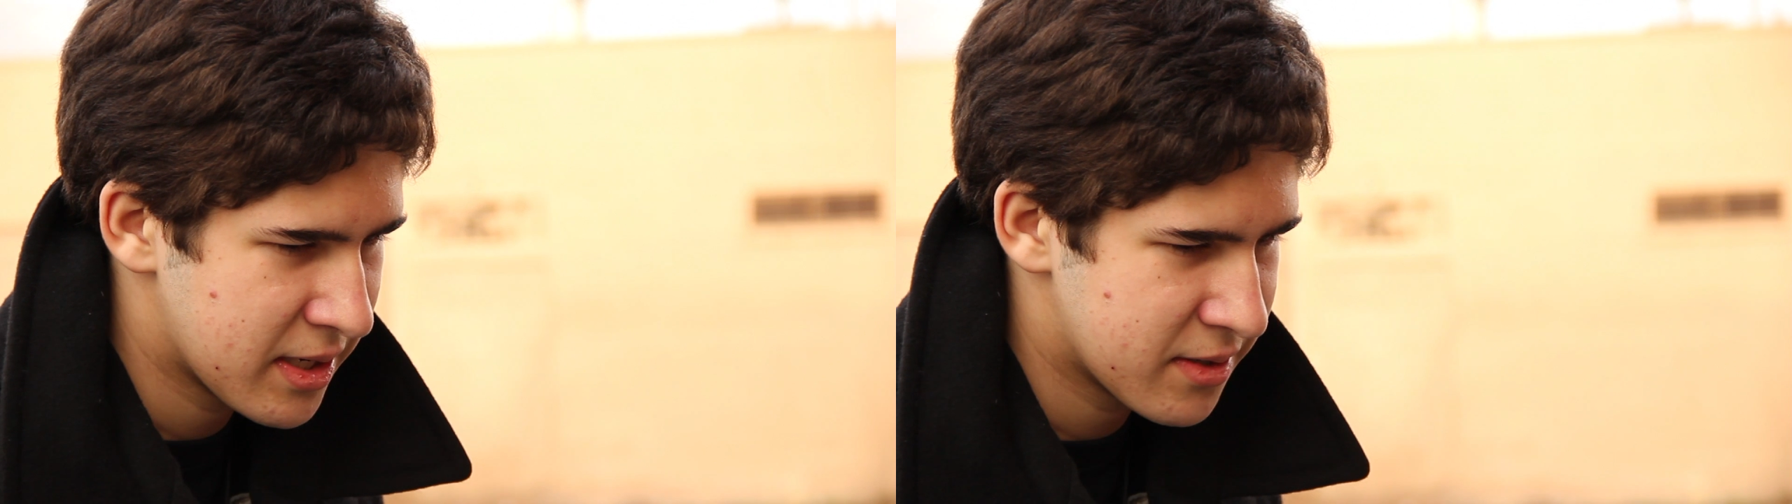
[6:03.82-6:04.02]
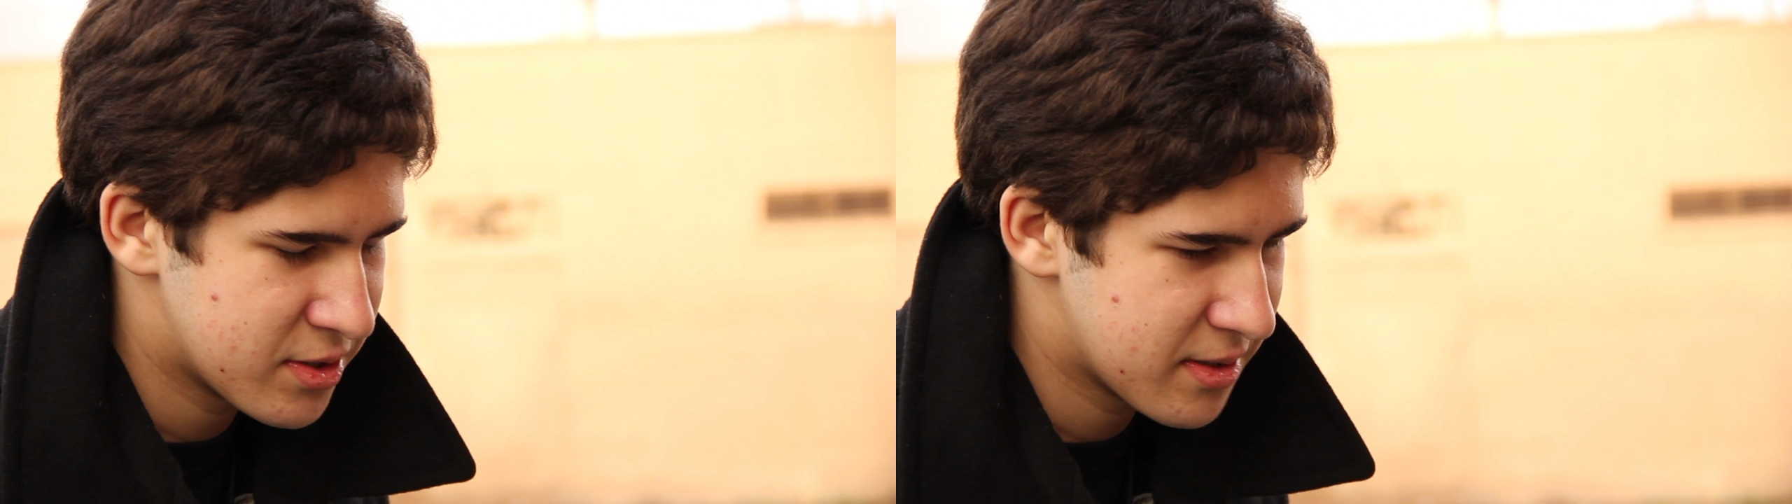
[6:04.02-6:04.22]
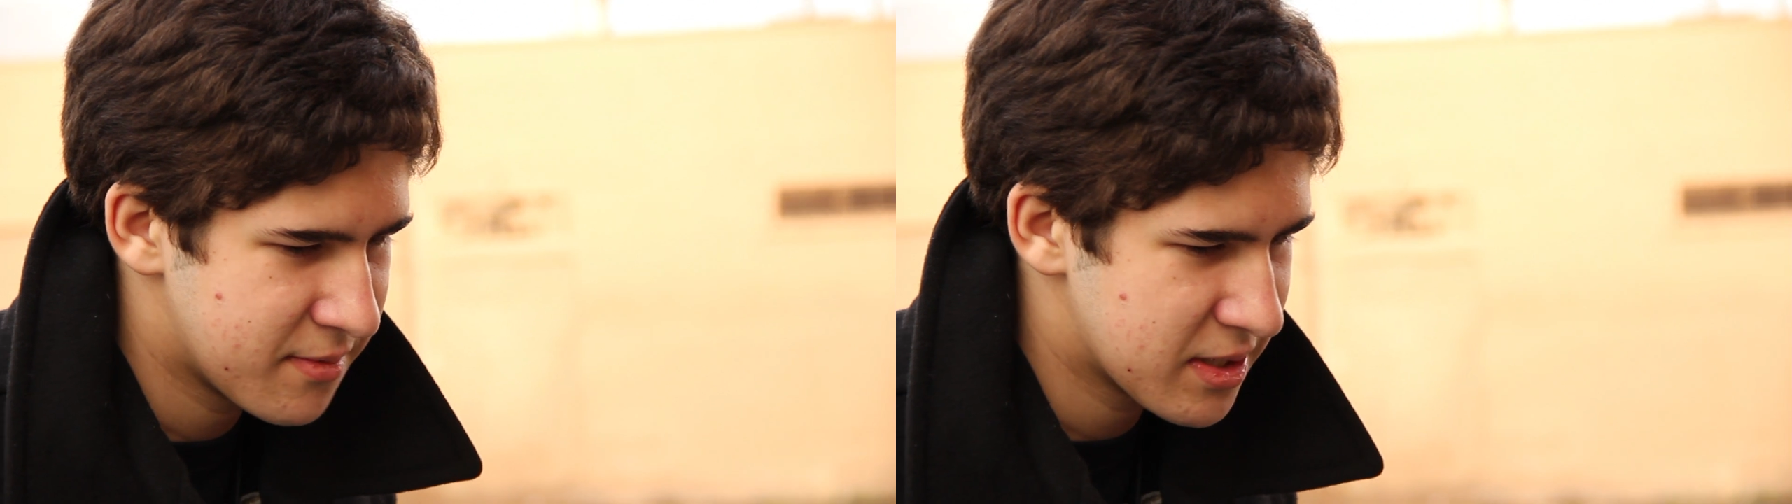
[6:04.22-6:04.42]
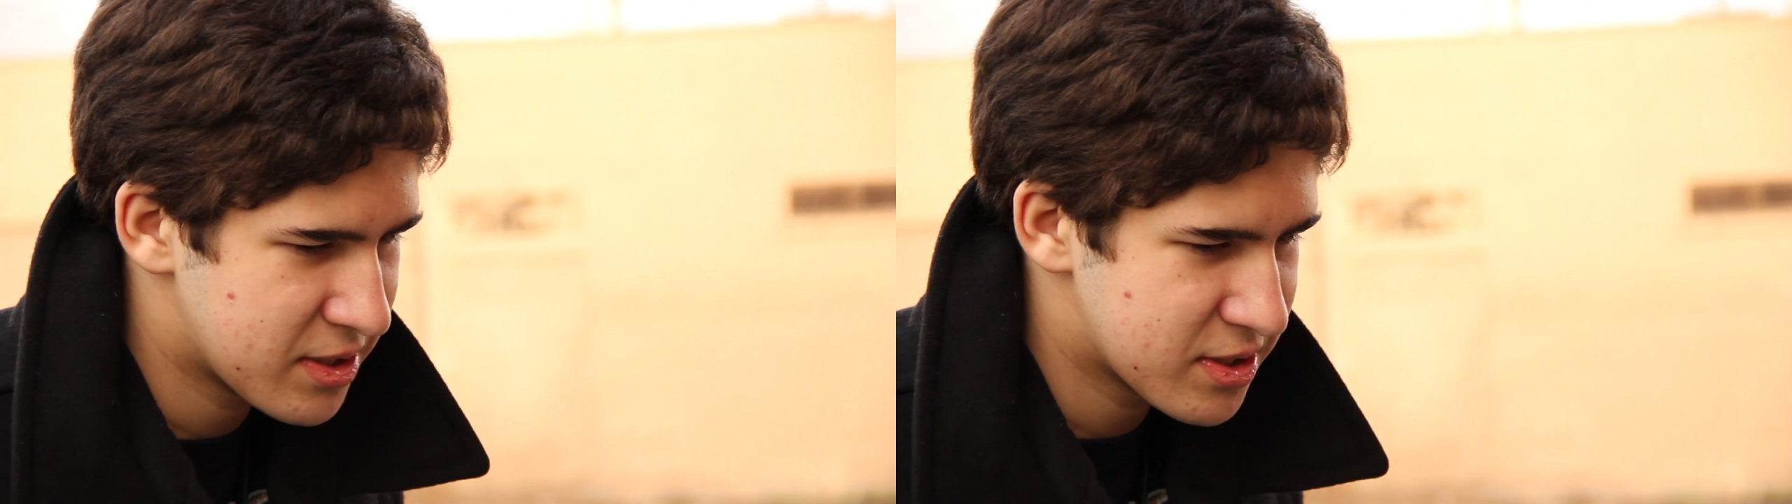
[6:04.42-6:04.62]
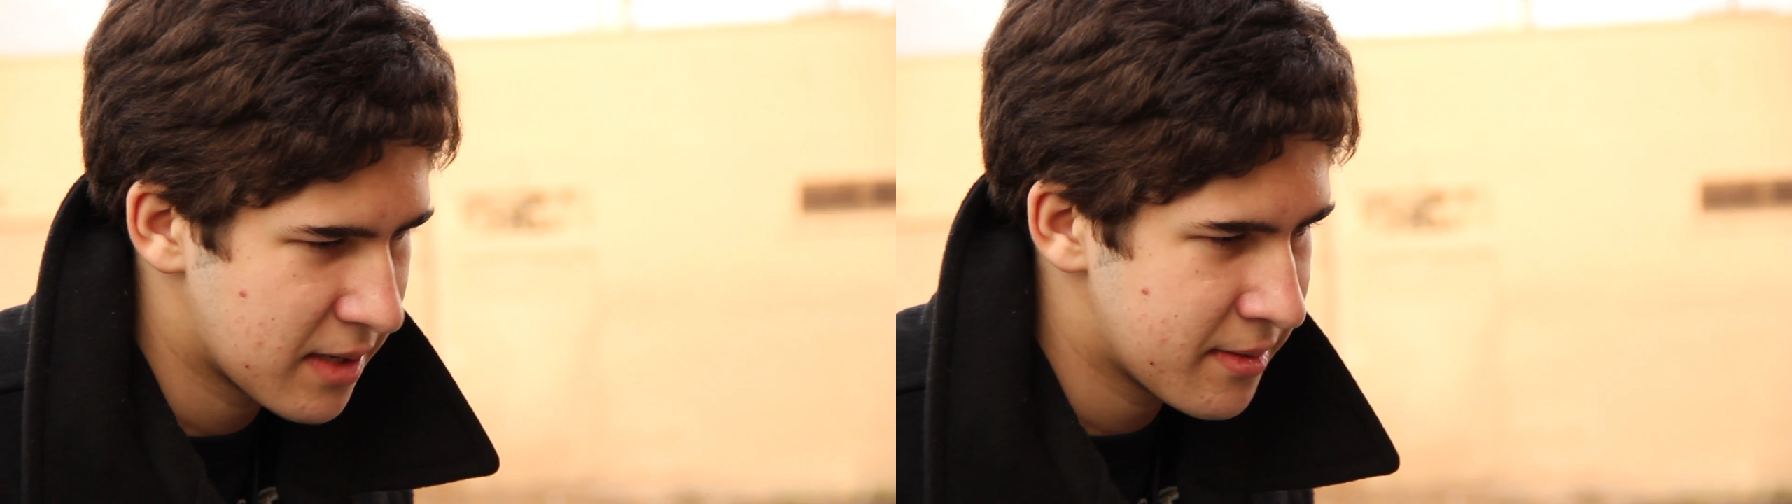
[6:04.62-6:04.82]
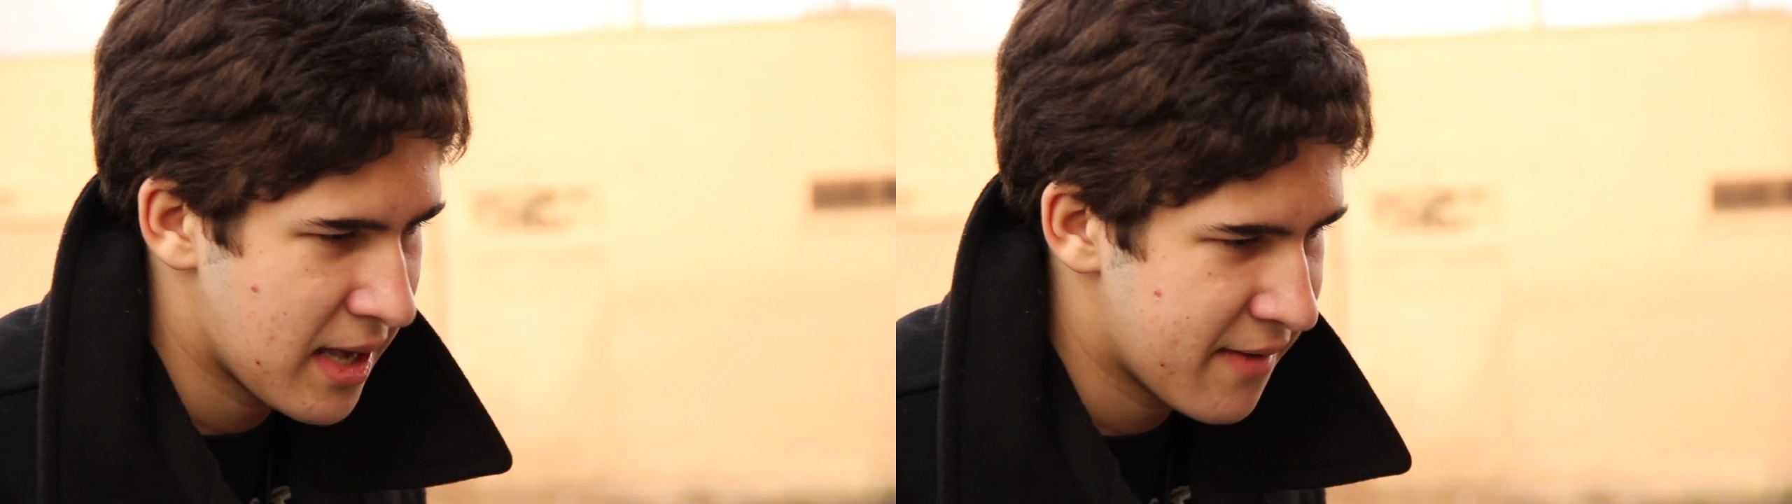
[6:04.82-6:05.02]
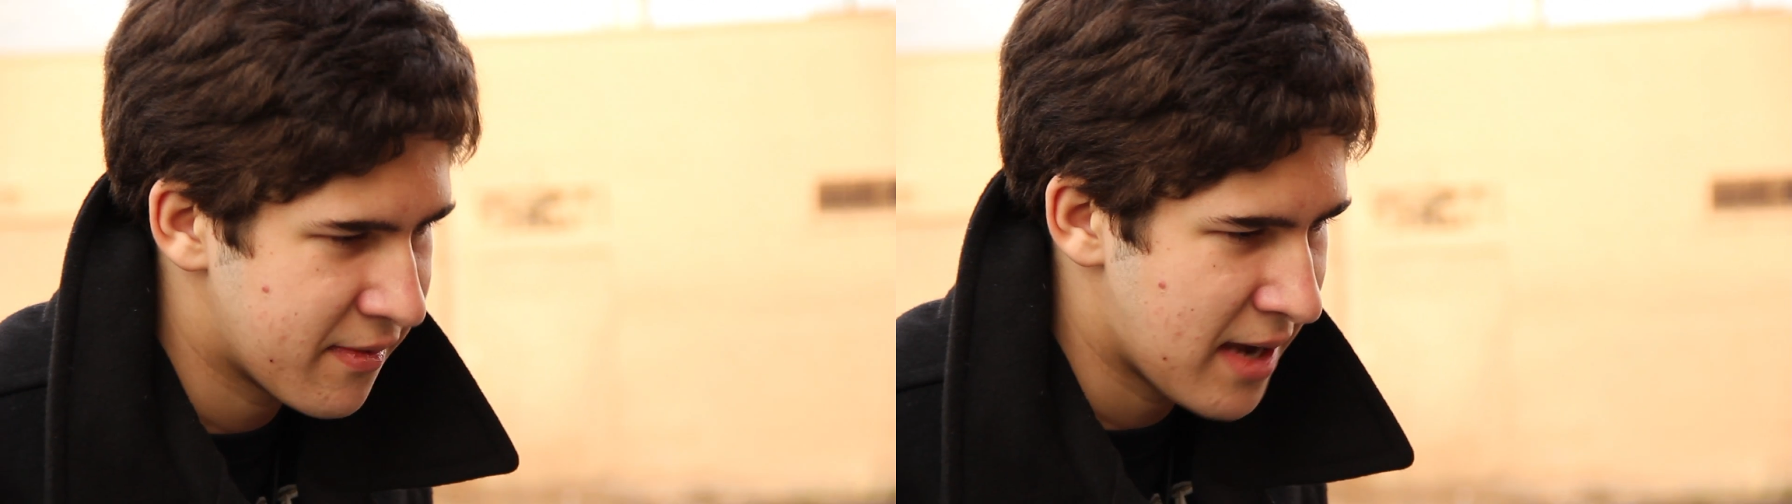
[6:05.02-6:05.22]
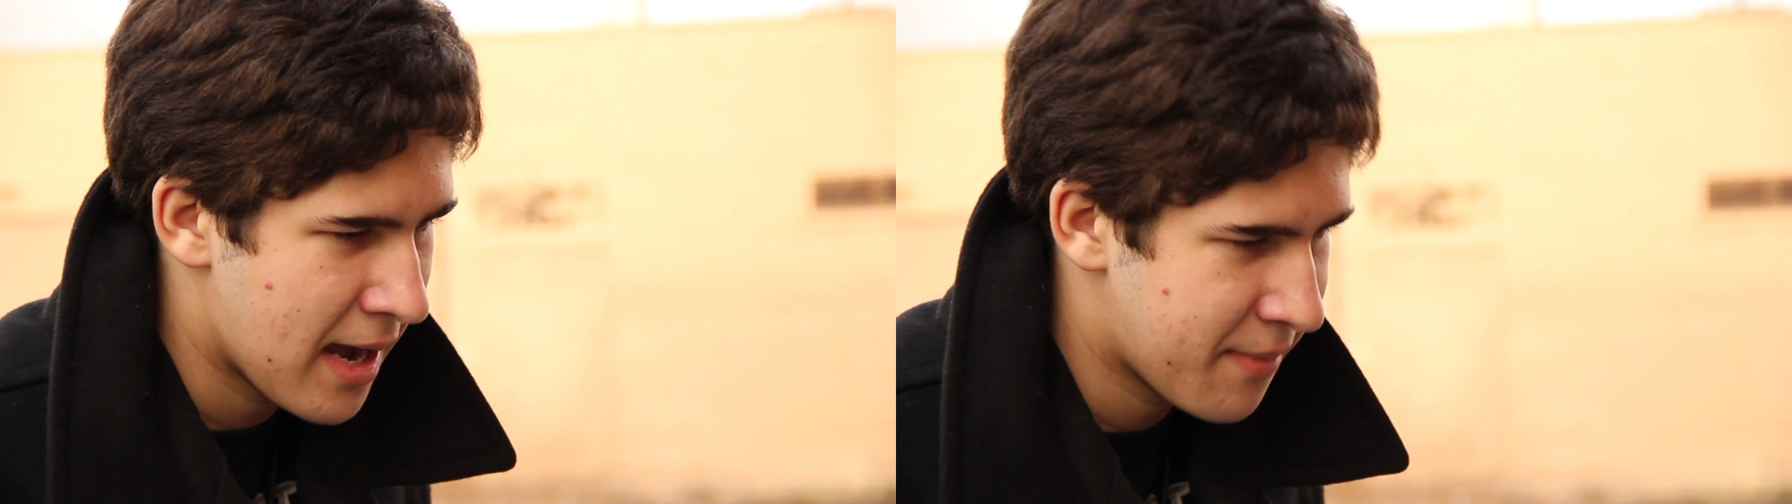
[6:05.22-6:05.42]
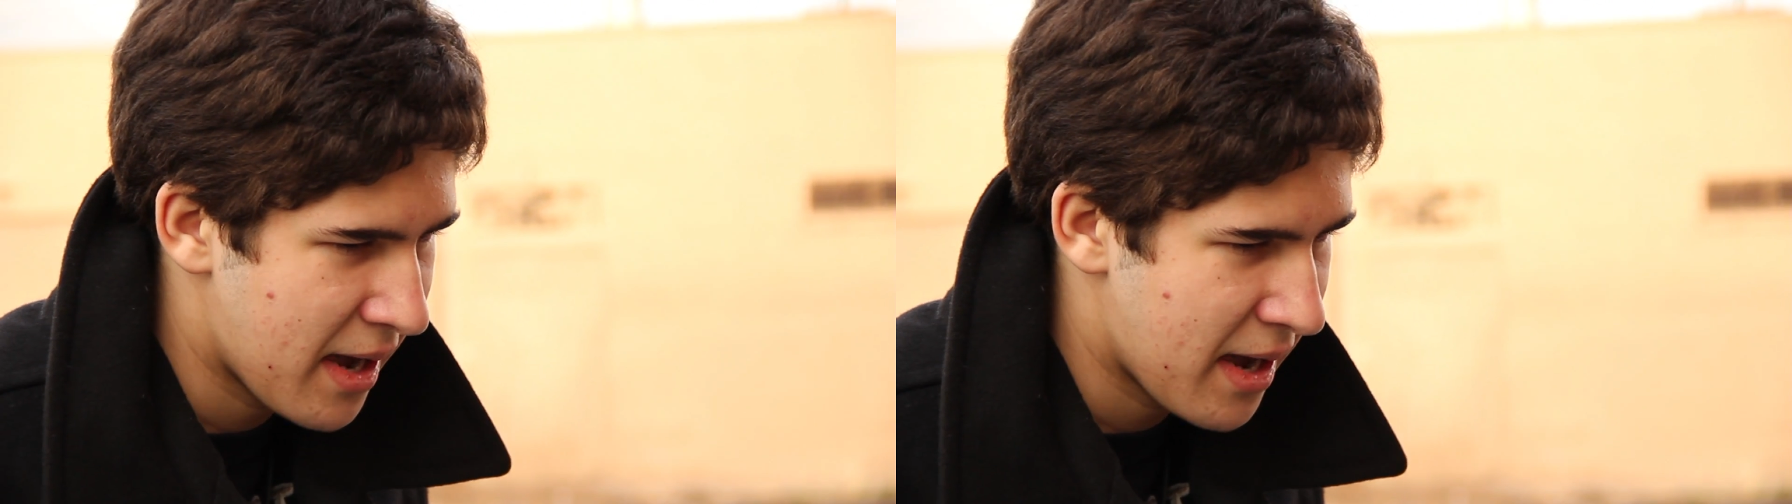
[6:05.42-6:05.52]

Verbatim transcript: like, just, "I was like, just give me the effing hat